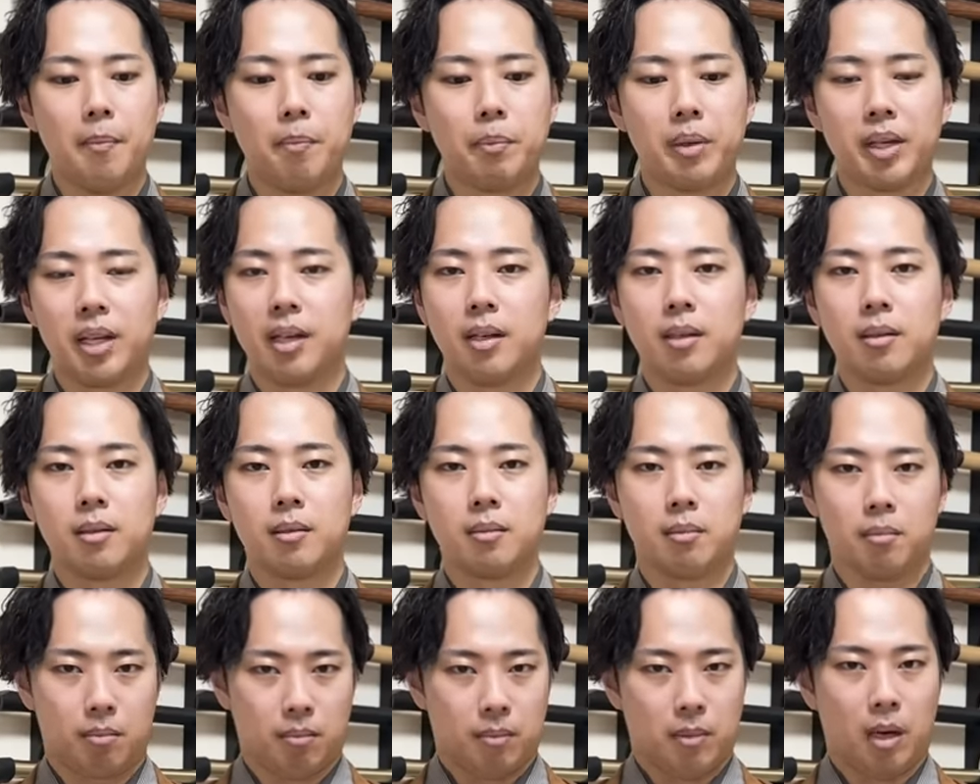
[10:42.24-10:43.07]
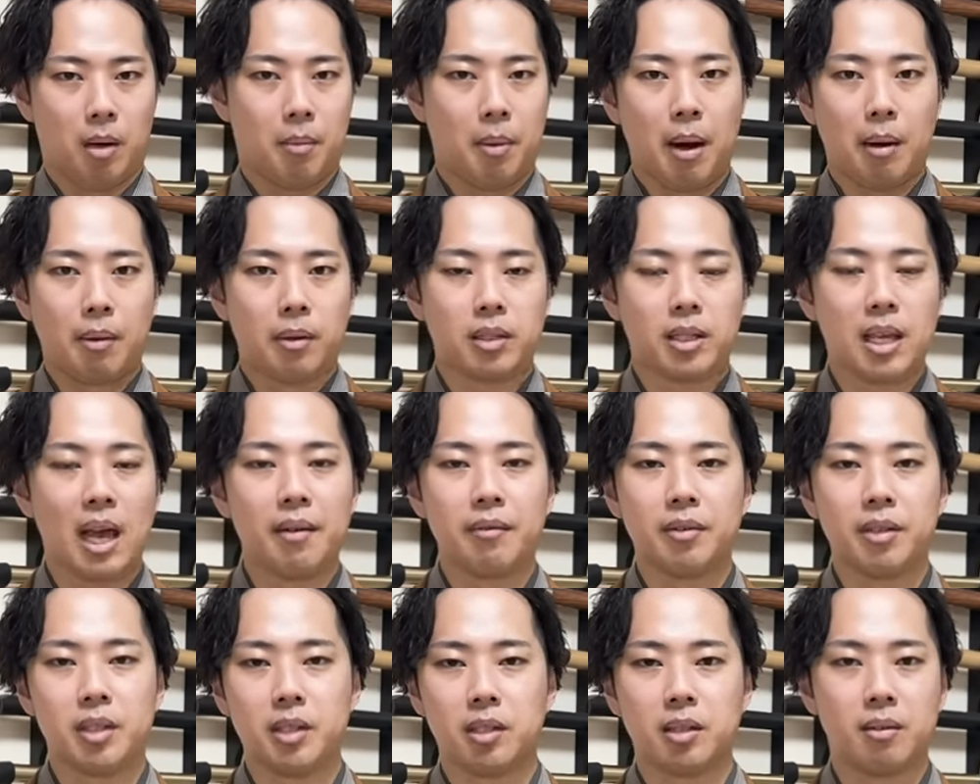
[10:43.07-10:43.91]
because their parents
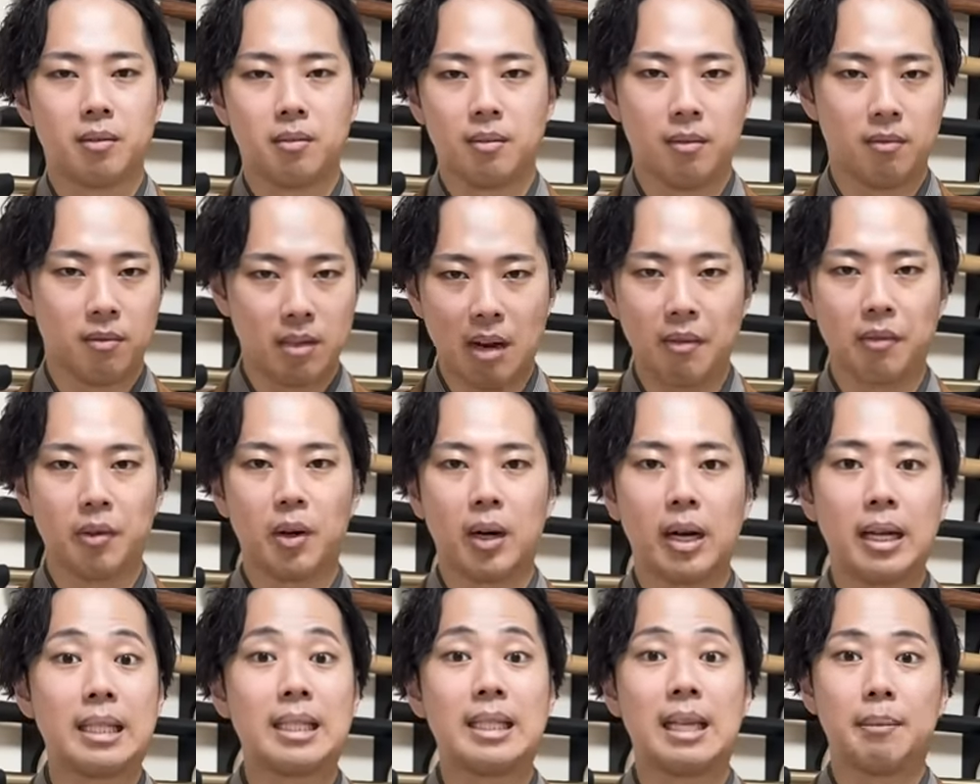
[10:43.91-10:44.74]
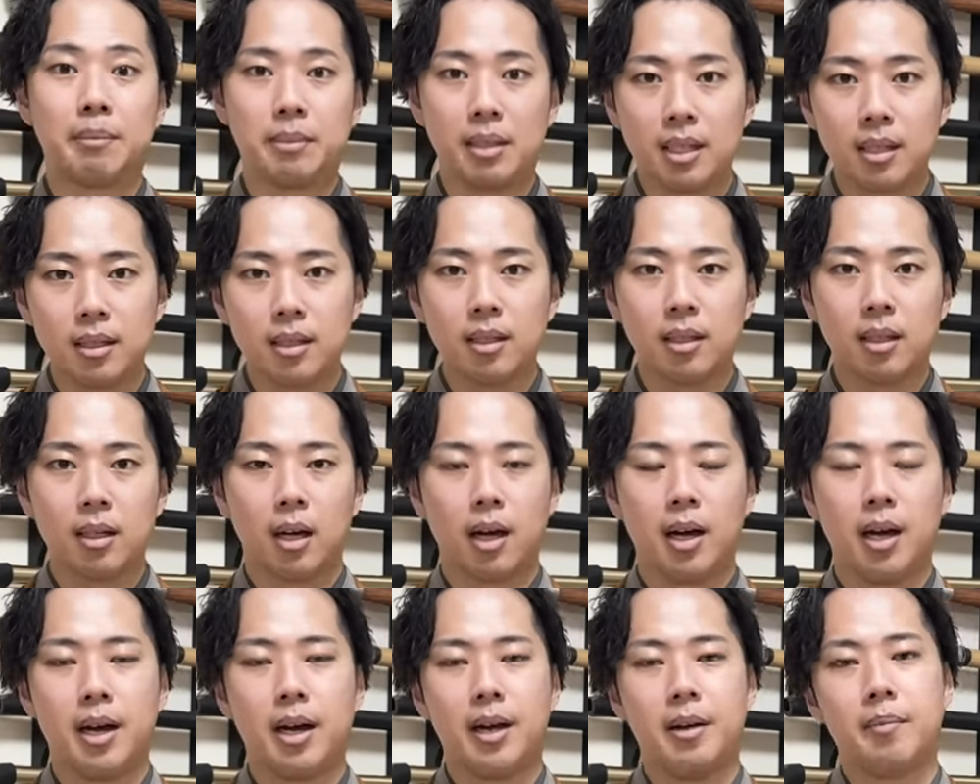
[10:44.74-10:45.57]
haven't just never accepted
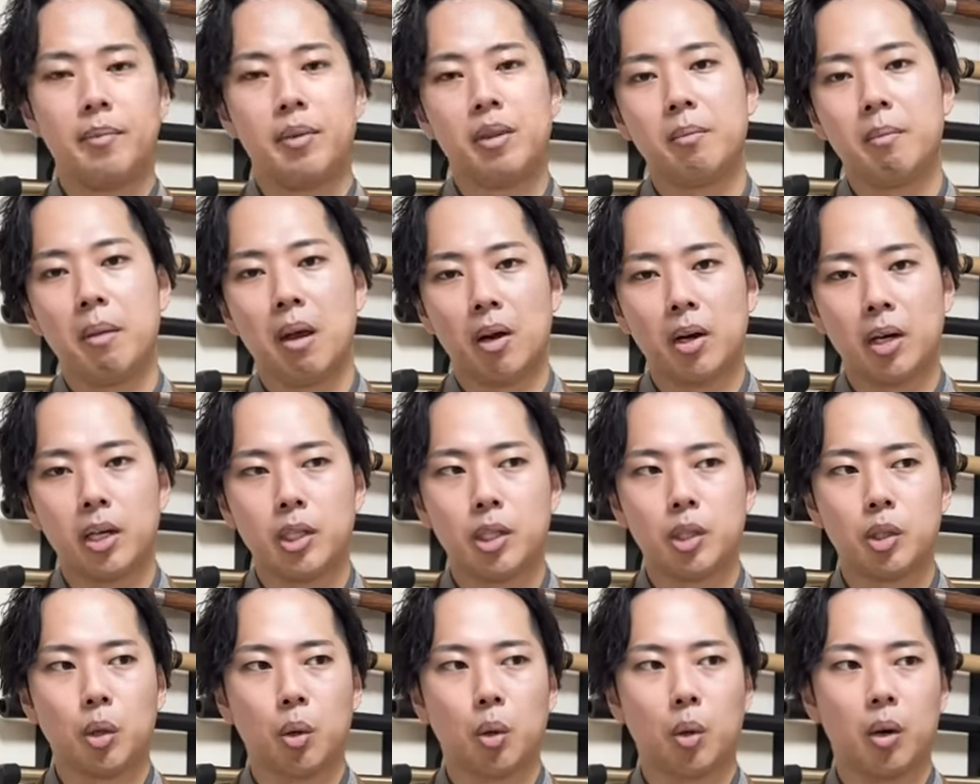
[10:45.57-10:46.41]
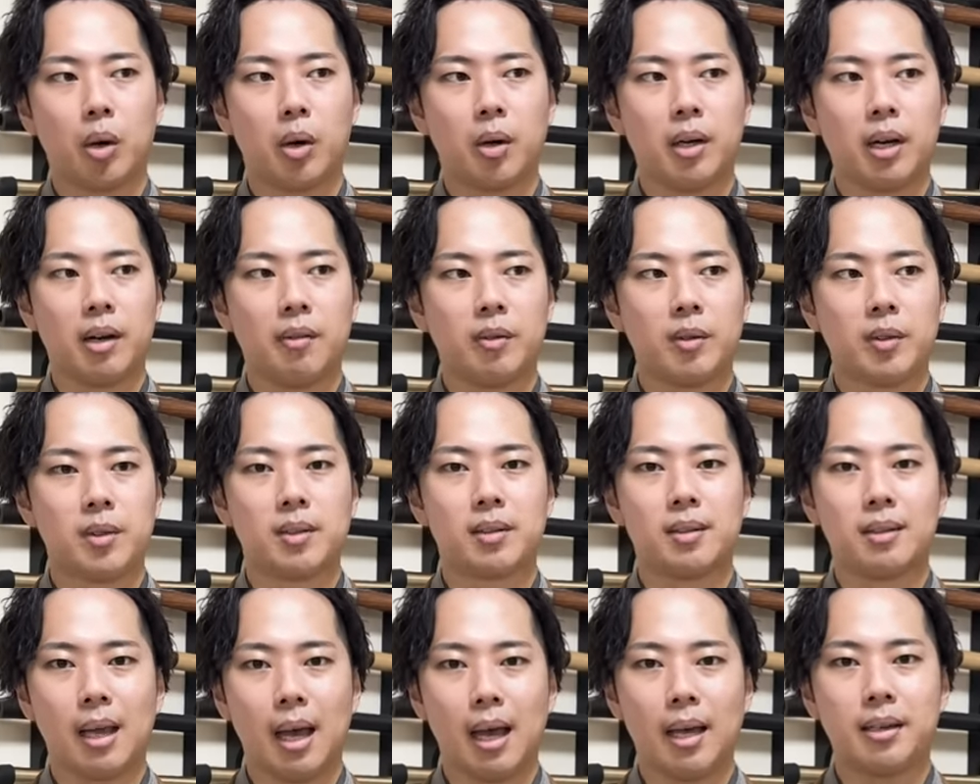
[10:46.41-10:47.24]
the marriage or never
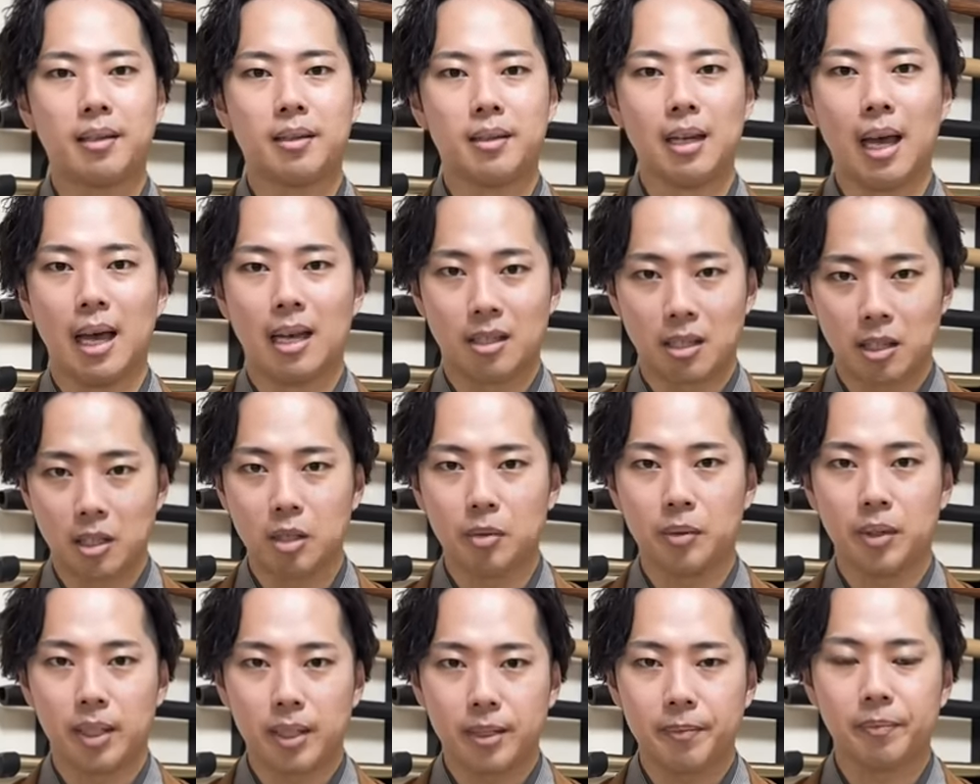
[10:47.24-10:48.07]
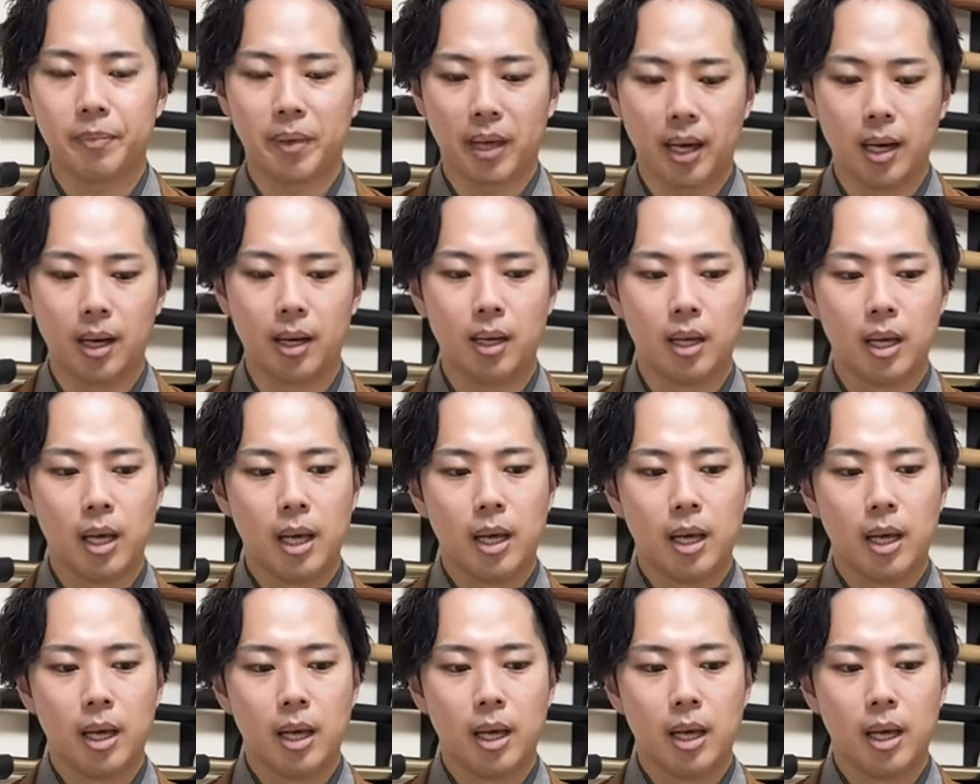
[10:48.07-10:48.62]
said yes to it, yeah.